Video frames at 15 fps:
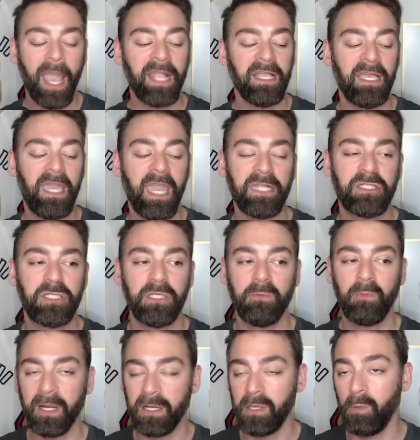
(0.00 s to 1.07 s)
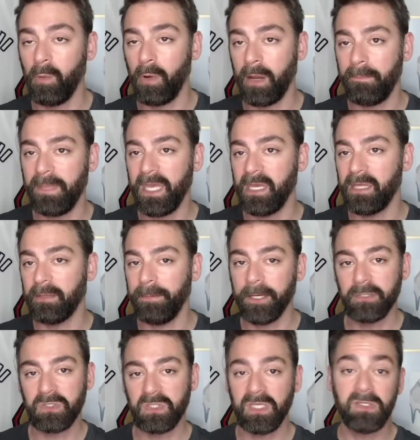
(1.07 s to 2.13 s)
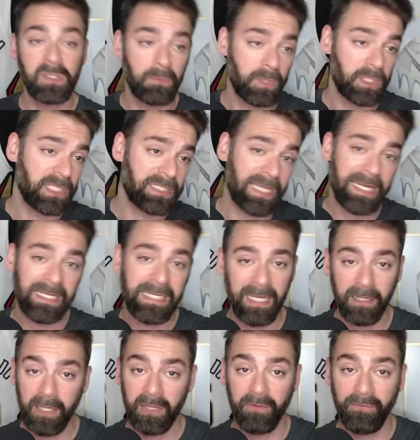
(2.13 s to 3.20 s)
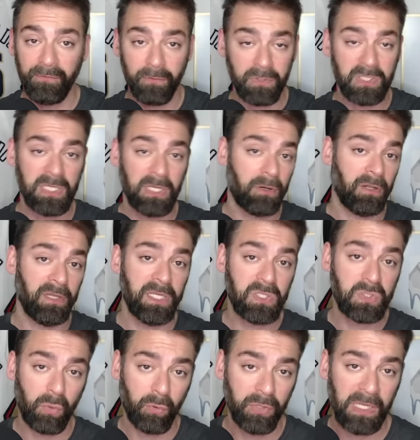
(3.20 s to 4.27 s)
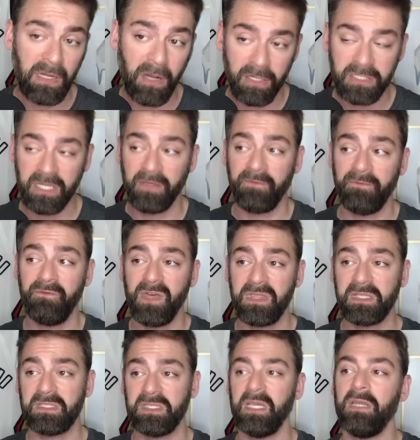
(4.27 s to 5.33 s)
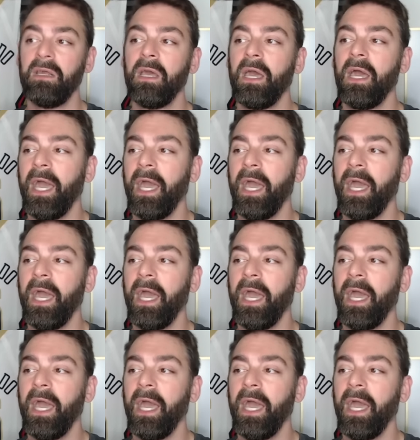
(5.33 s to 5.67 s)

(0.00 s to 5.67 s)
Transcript: and get you where you want to be in the postseason, which is ideally the fourth seed or at least holding on to the fifth seed.